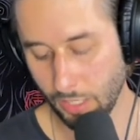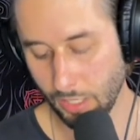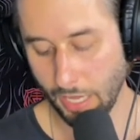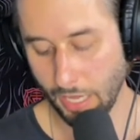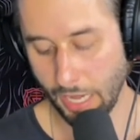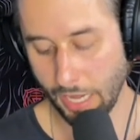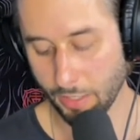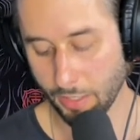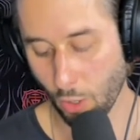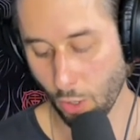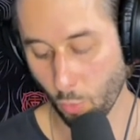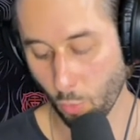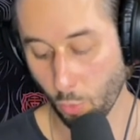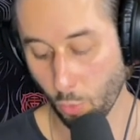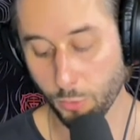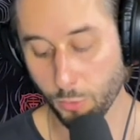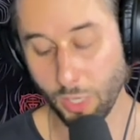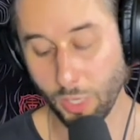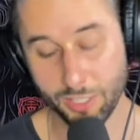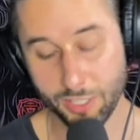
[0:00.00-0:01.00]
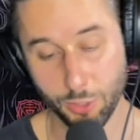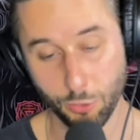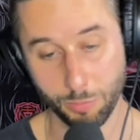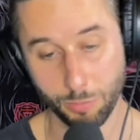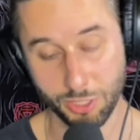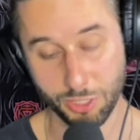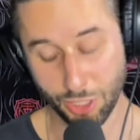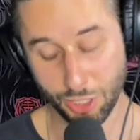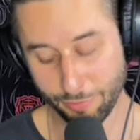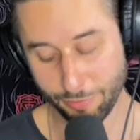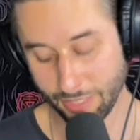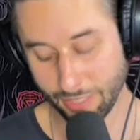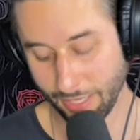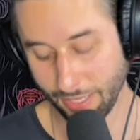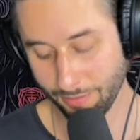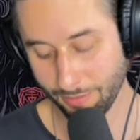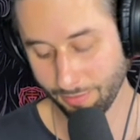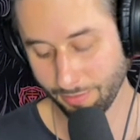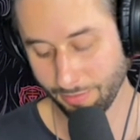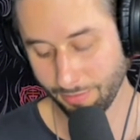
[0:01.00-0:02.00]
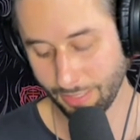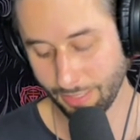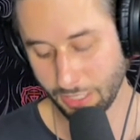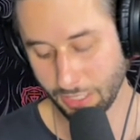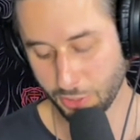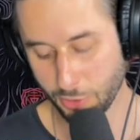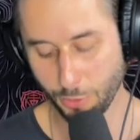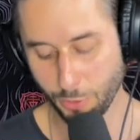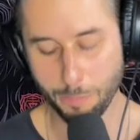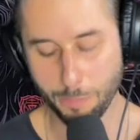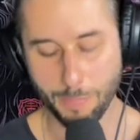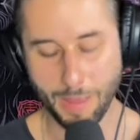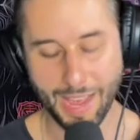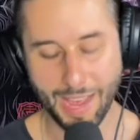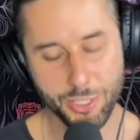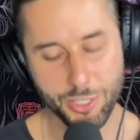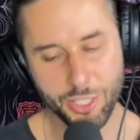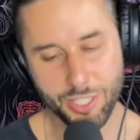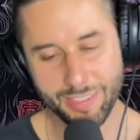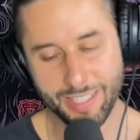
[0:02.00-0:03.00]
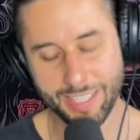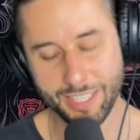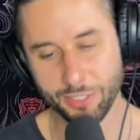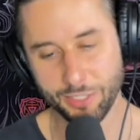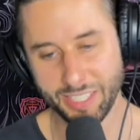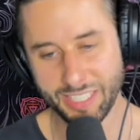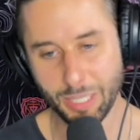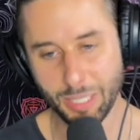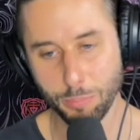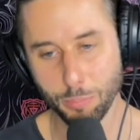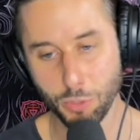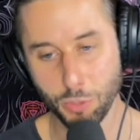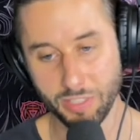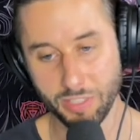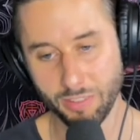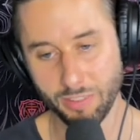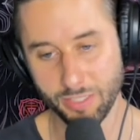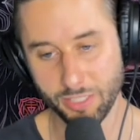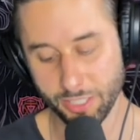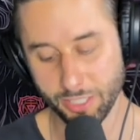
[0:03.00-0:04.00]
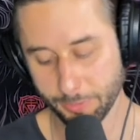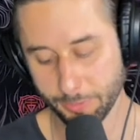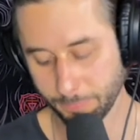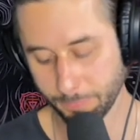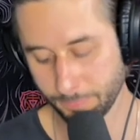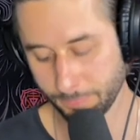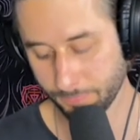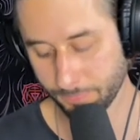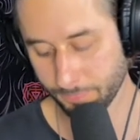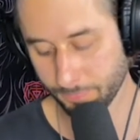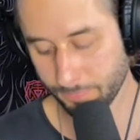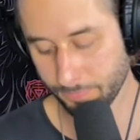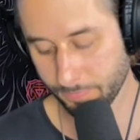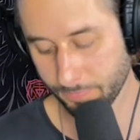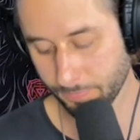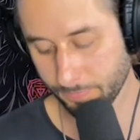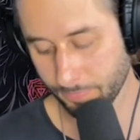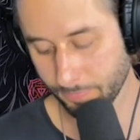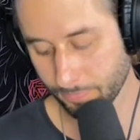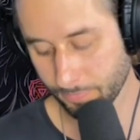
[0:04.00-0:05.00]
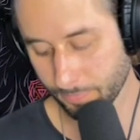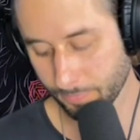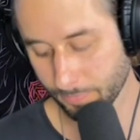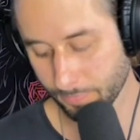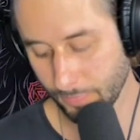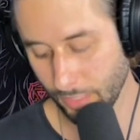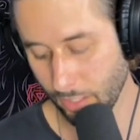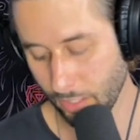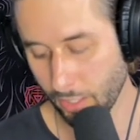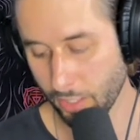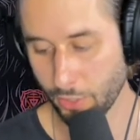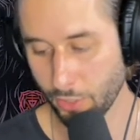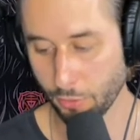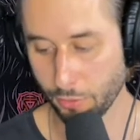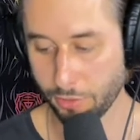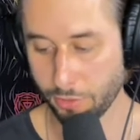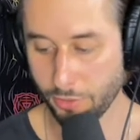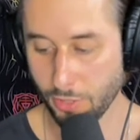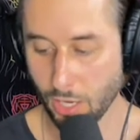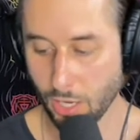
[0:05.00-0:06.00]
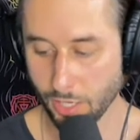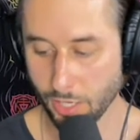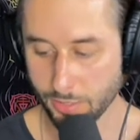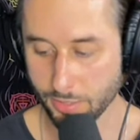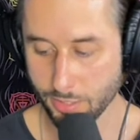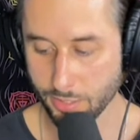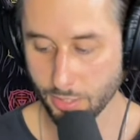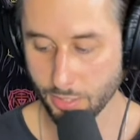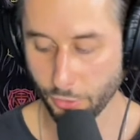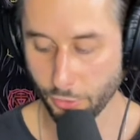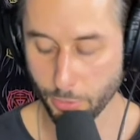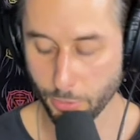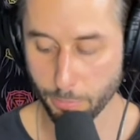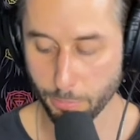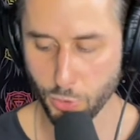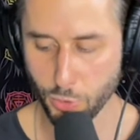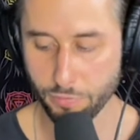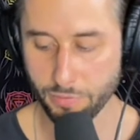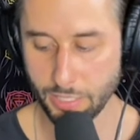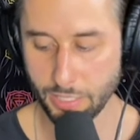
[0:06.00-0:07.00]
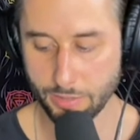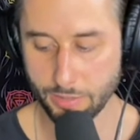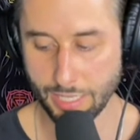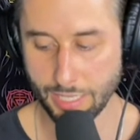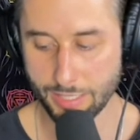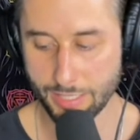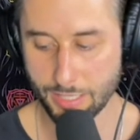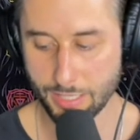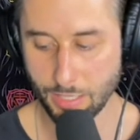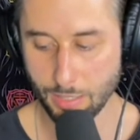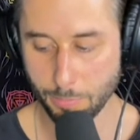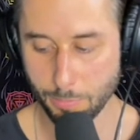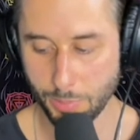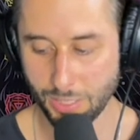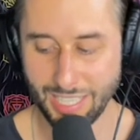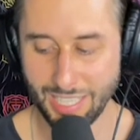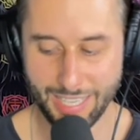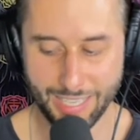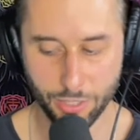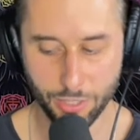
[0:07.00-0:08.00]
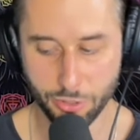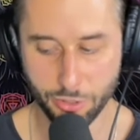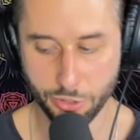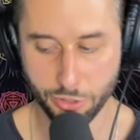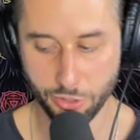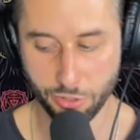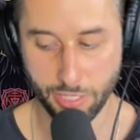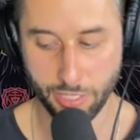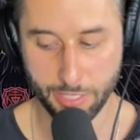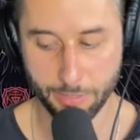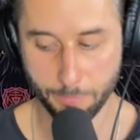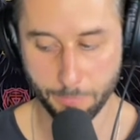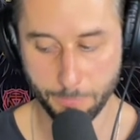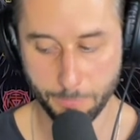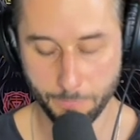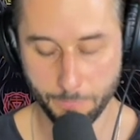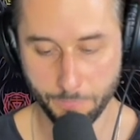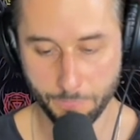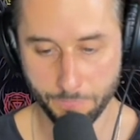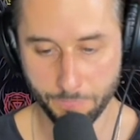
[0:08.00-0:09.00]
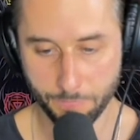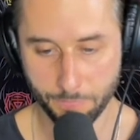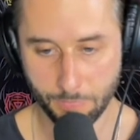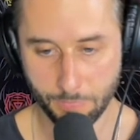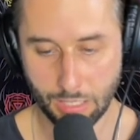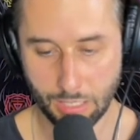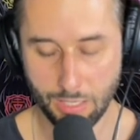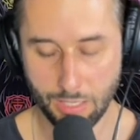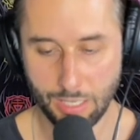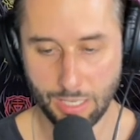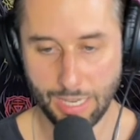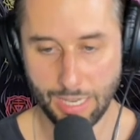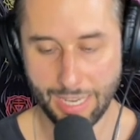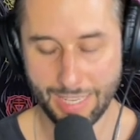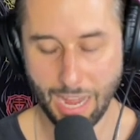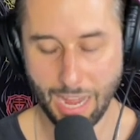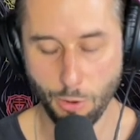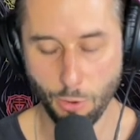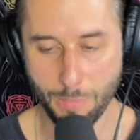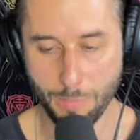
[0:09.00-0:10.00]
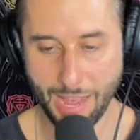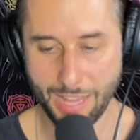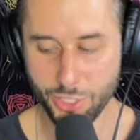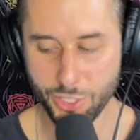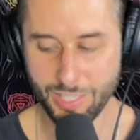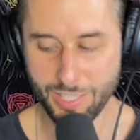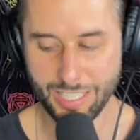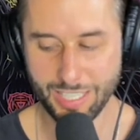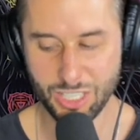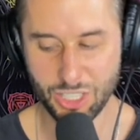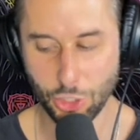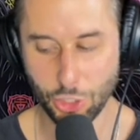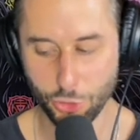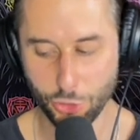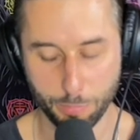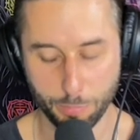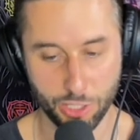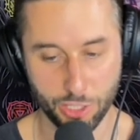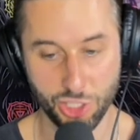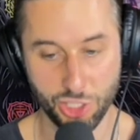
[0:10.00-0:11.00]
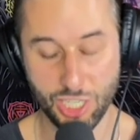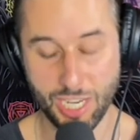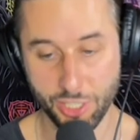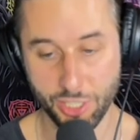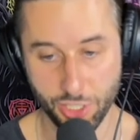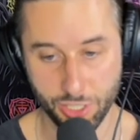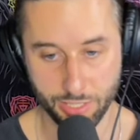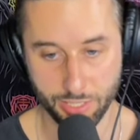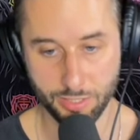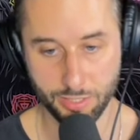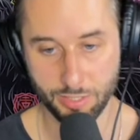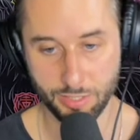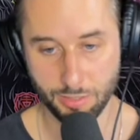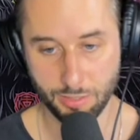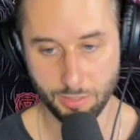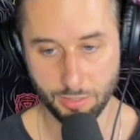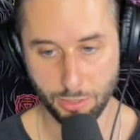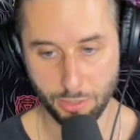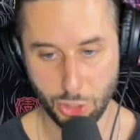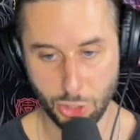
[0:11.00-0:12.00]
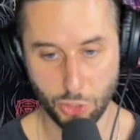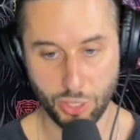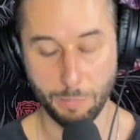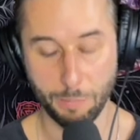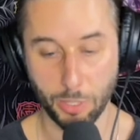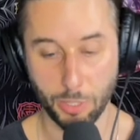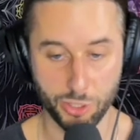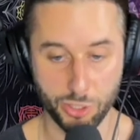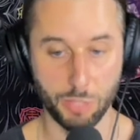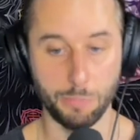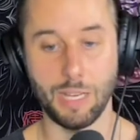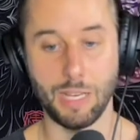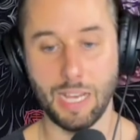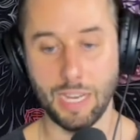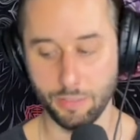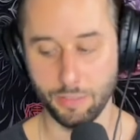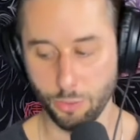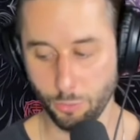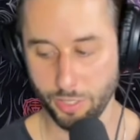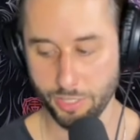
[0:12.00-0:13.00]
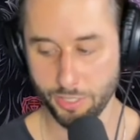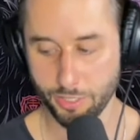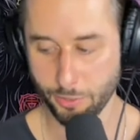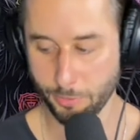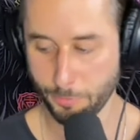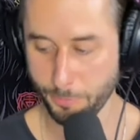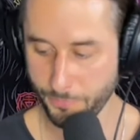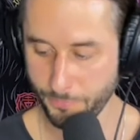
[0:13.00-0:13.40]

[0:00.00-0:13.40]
And one way to observe that is to imagine that you're in a movie theater. Your thoughts are the movie that's playing on the screen. And now imagine that you're the projectionist, that person behind the window.